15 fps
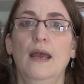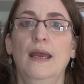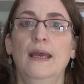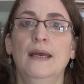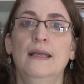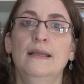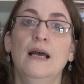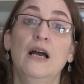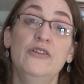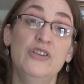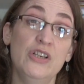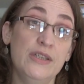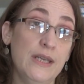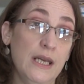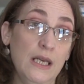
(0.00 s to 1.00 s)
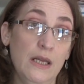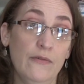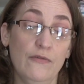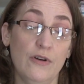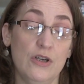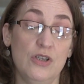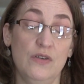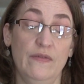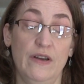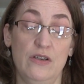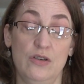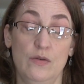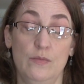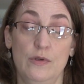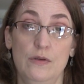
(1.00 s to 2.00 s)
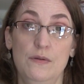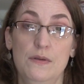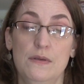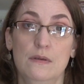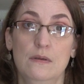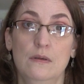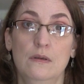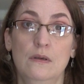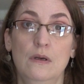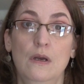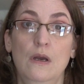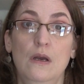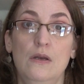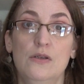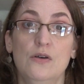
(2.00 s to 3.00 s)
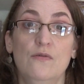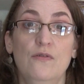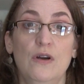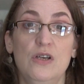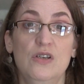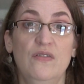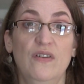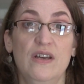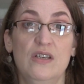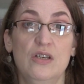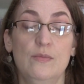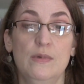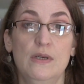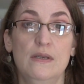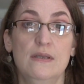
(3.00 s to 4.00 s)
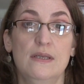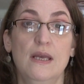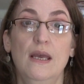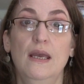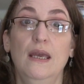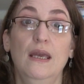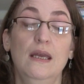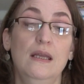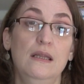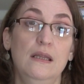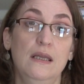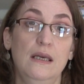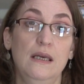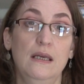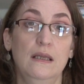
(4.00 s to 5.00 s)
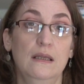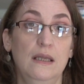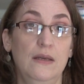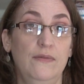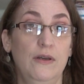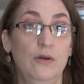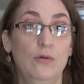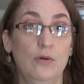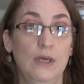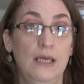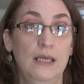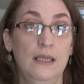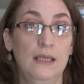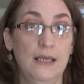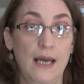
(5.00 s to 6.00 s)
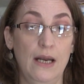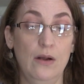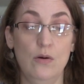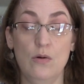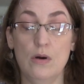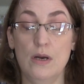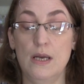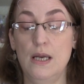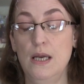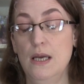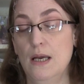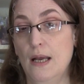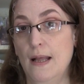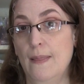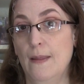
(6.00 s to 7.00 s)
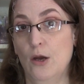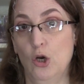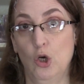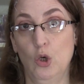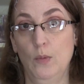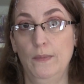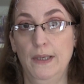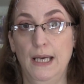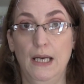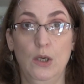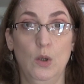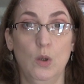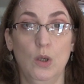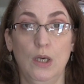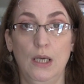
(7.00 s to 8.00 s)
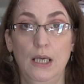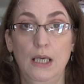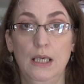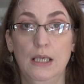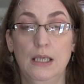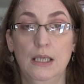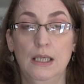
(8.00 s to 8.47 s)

And not just any fresh vegetables. So fresh vegetables in the leafy green category and the herb category.